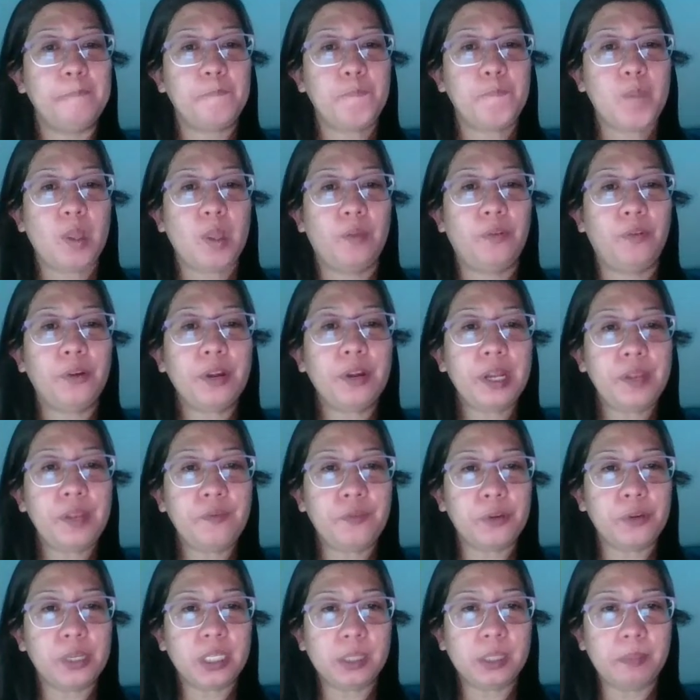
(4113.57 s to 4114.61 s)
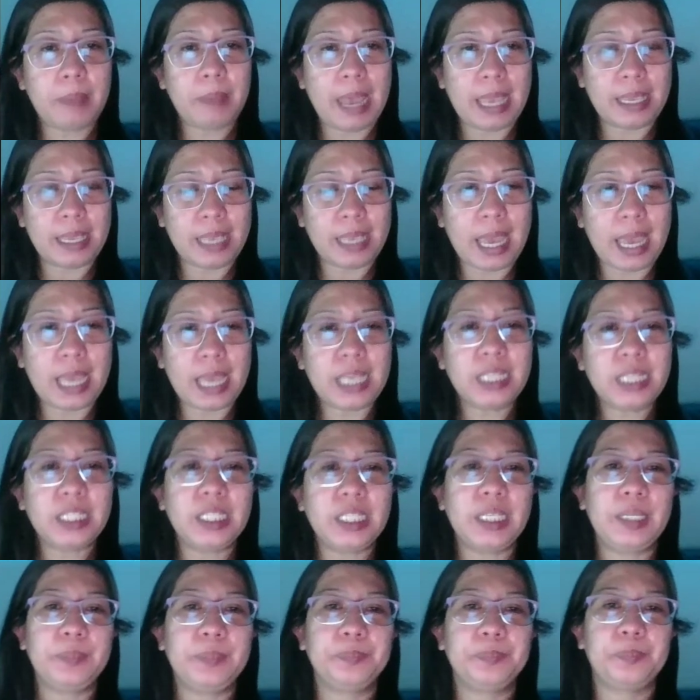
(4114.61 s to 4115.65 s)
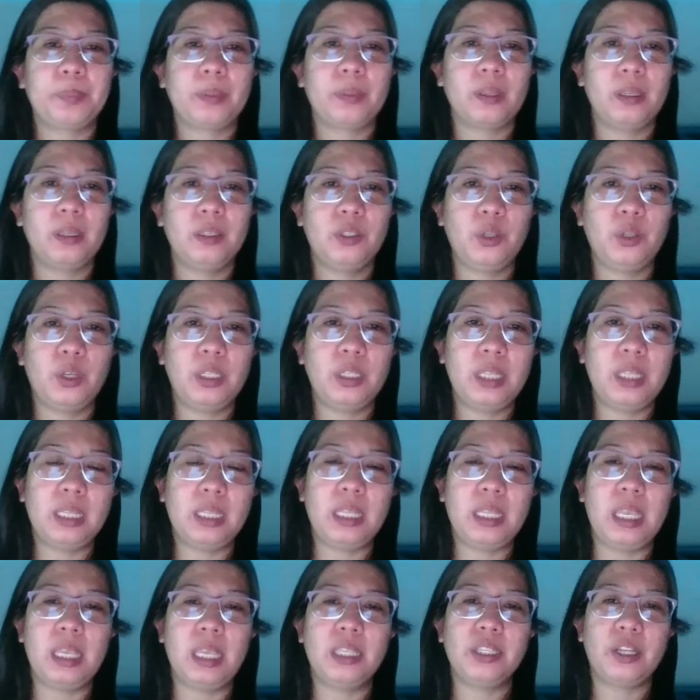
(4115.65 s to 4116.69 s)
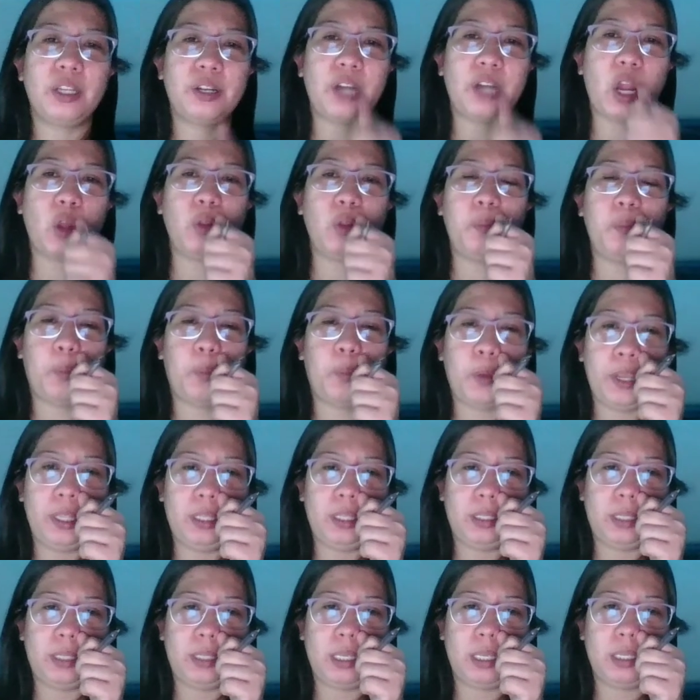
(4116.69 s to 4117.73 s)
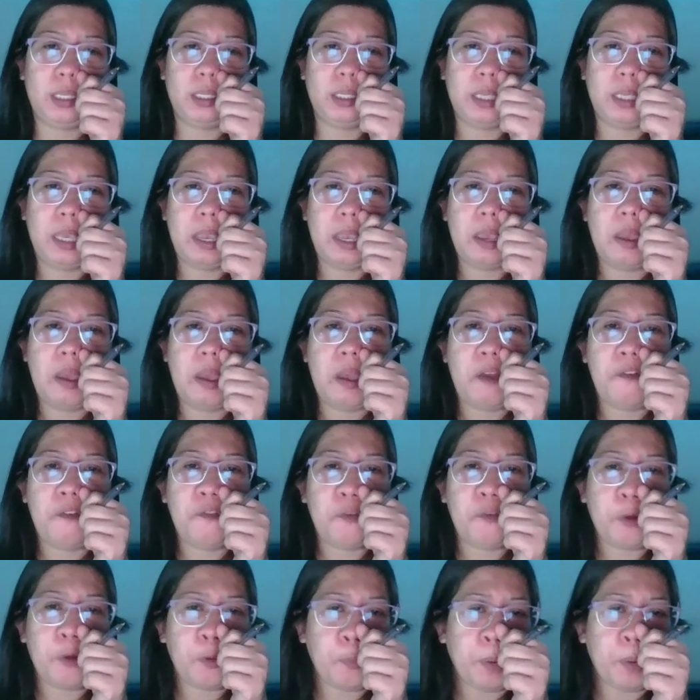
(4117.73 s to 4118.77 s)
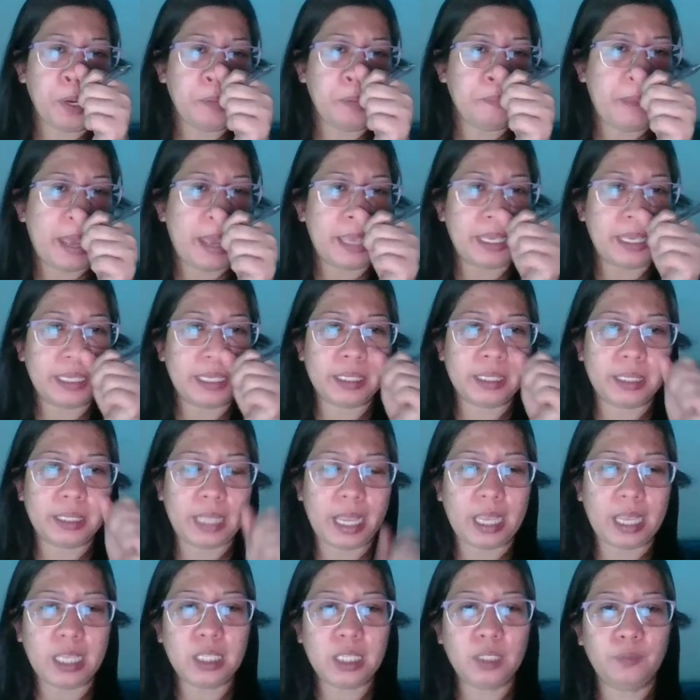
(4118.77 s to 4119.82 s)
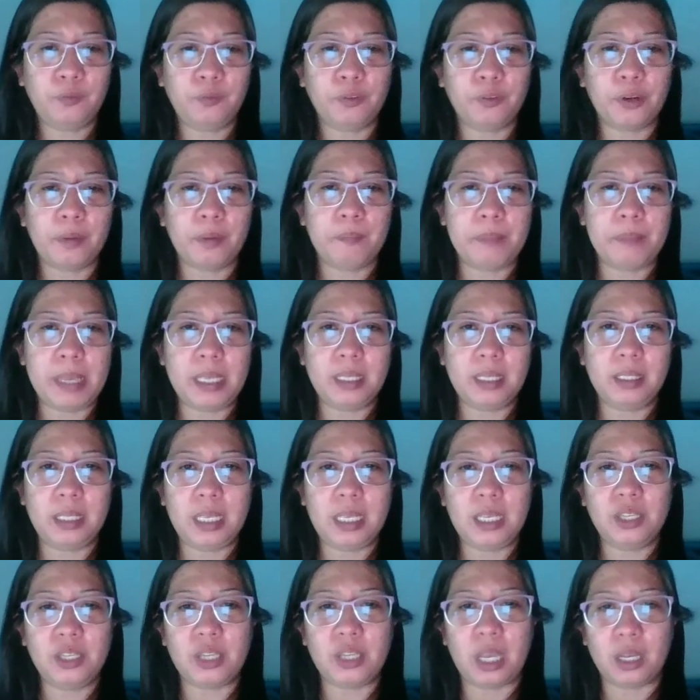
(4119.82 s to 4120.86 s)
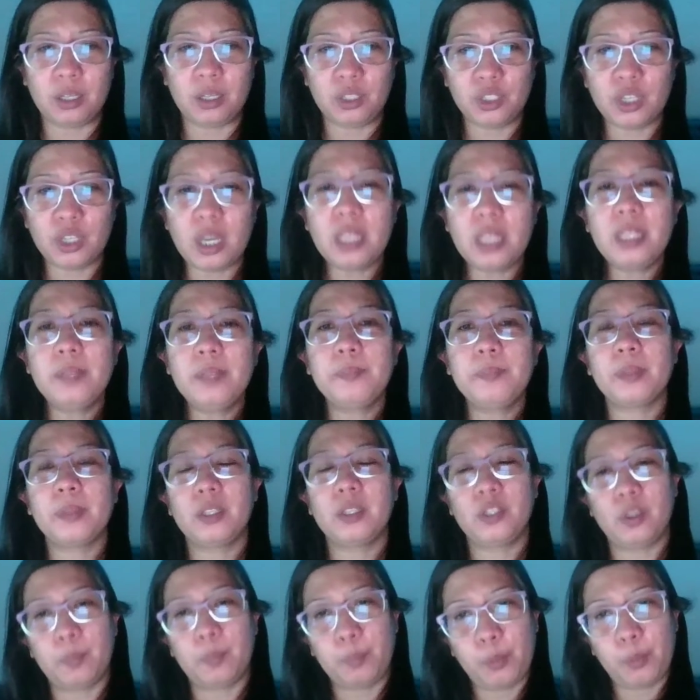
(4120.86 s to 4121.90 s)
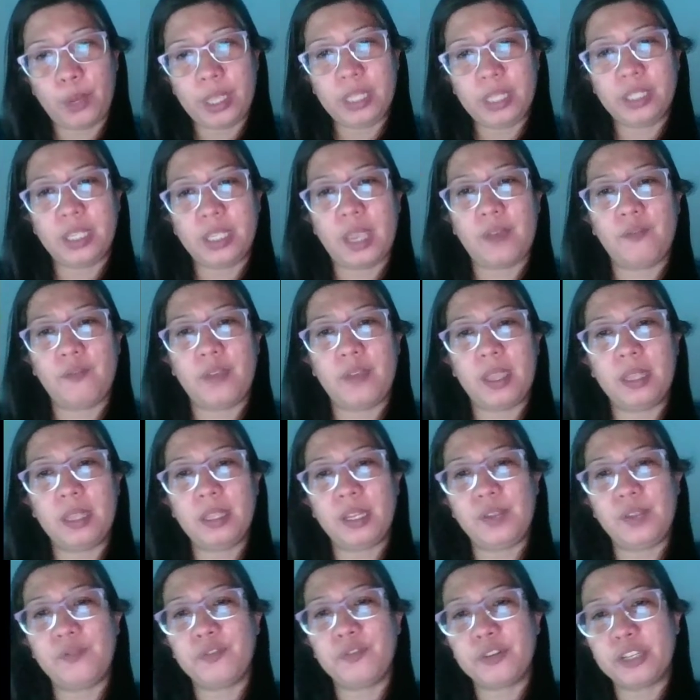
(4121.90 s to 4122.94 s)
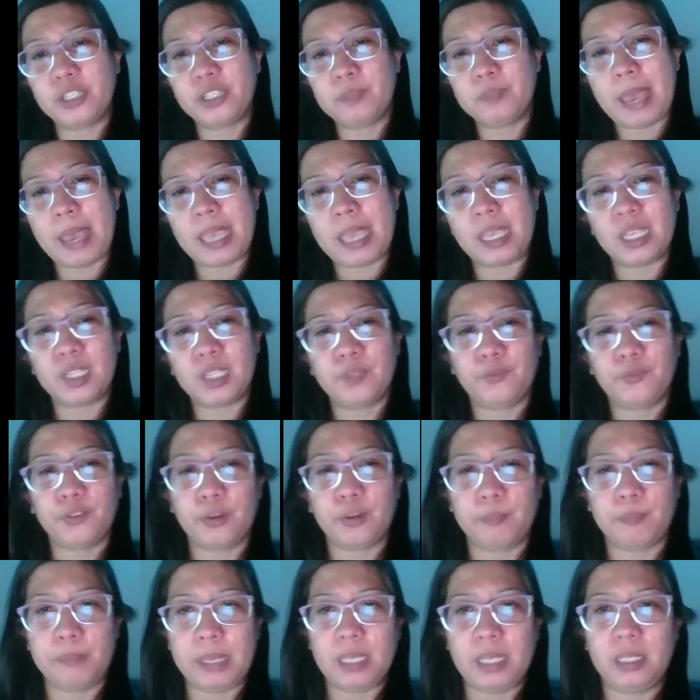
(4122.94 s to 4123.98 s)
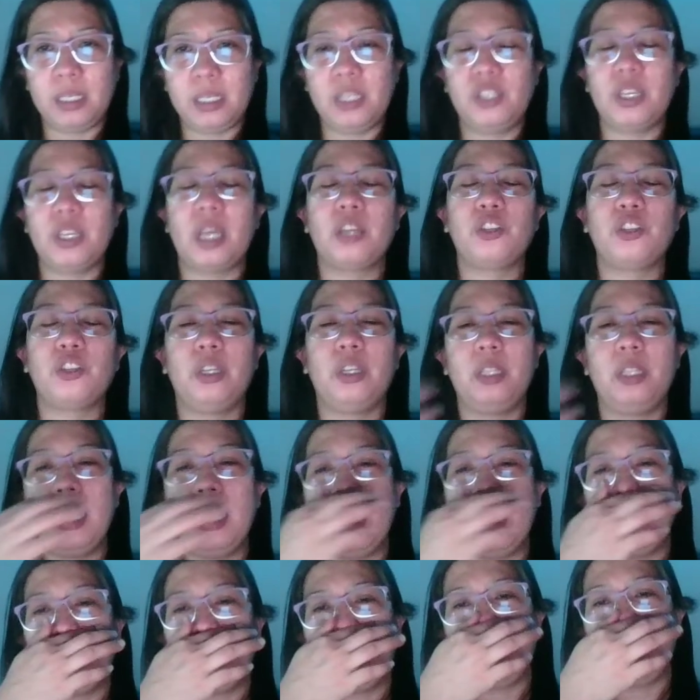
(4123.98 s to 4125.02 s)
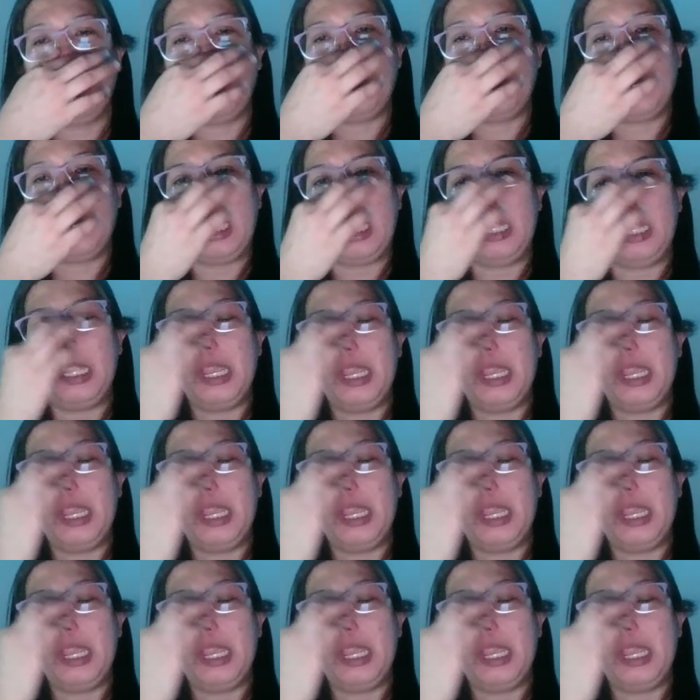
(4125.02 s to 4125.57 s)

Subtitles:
For reverse bias, so that is around 0.6. Forward bias test for BC junction, so 0.7. Reverse bias for BC junction, so you read